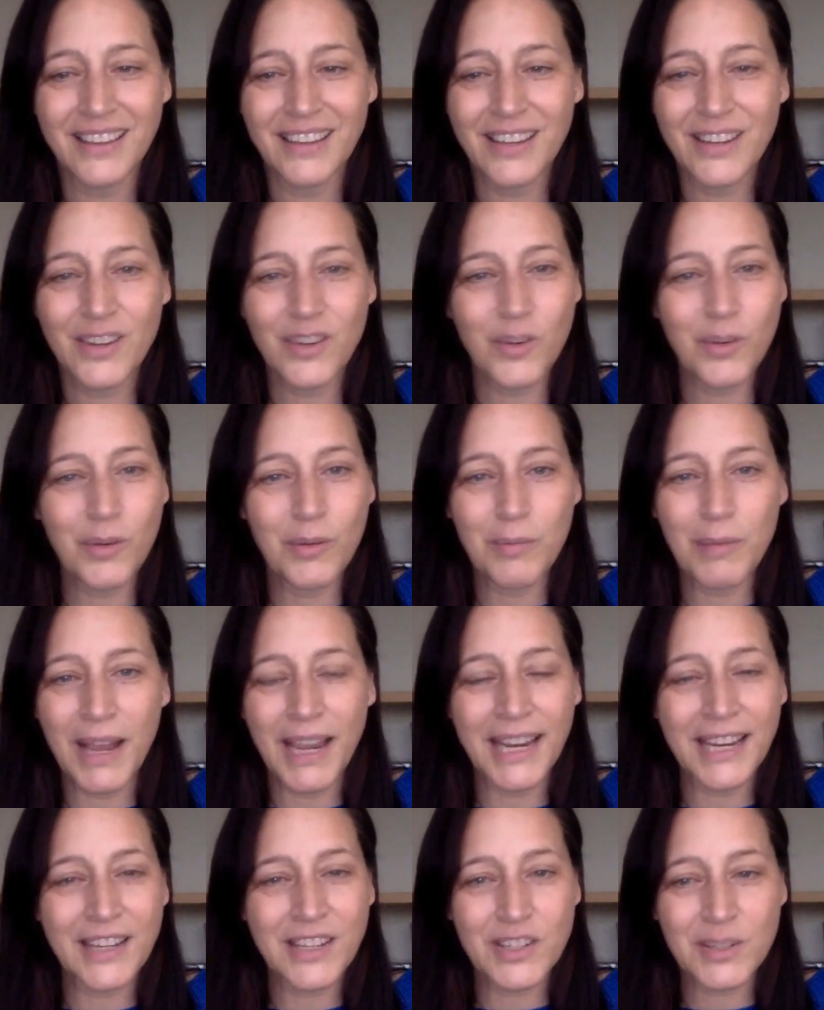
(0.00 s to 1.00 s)
You know,
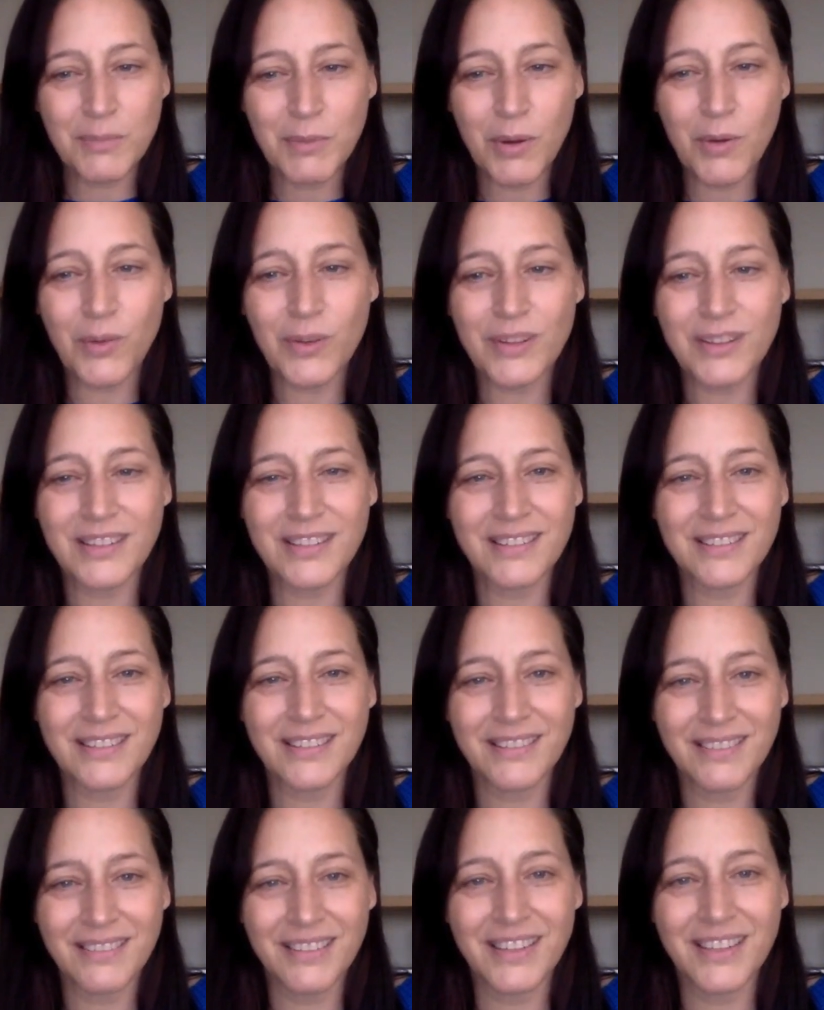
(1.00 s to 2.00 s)
buying smokes
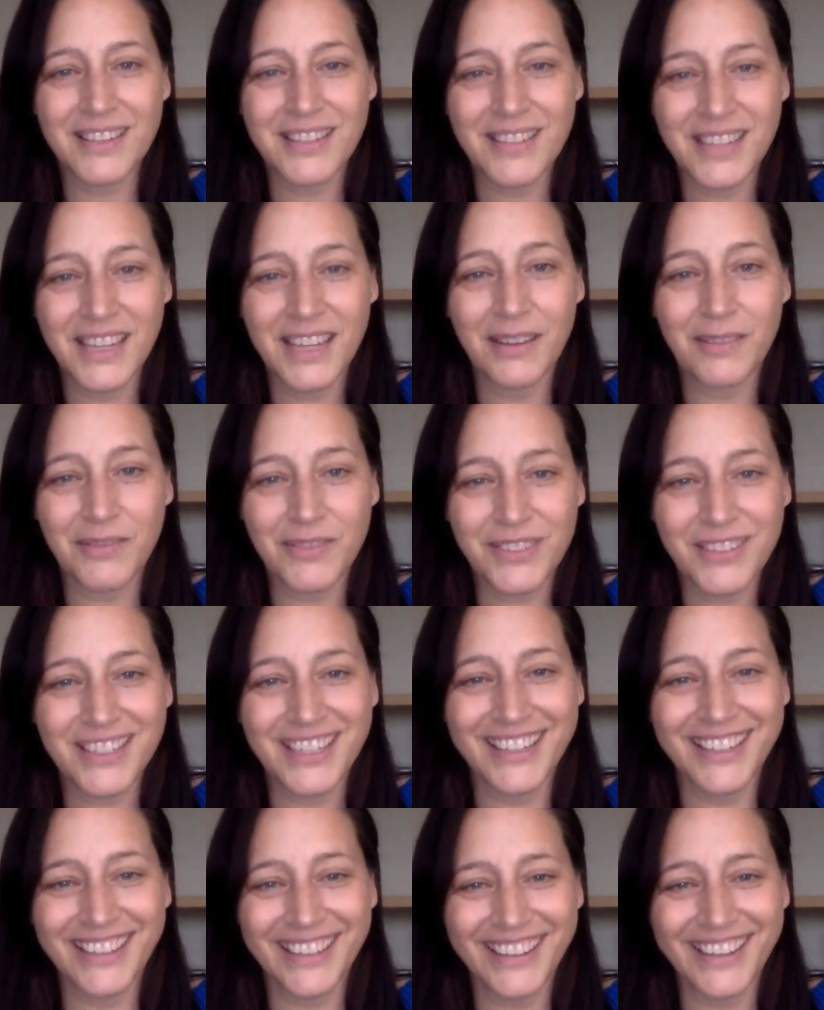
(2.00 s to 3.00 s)
is a
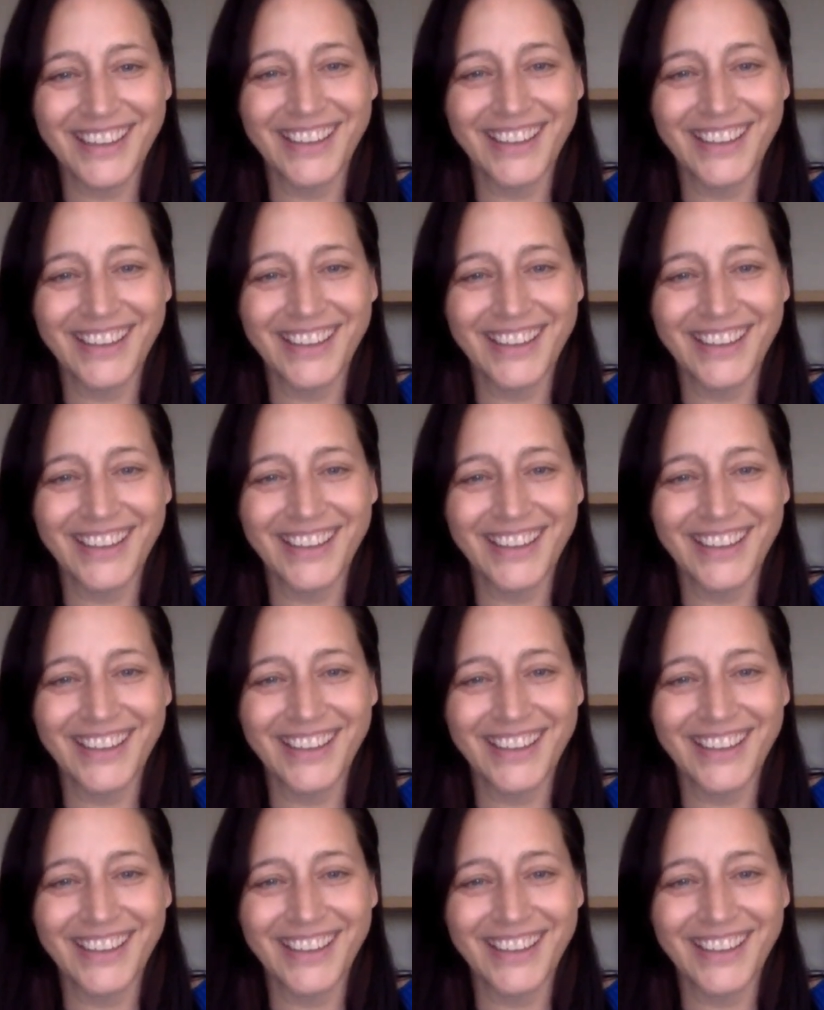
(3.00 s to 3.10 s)
gift.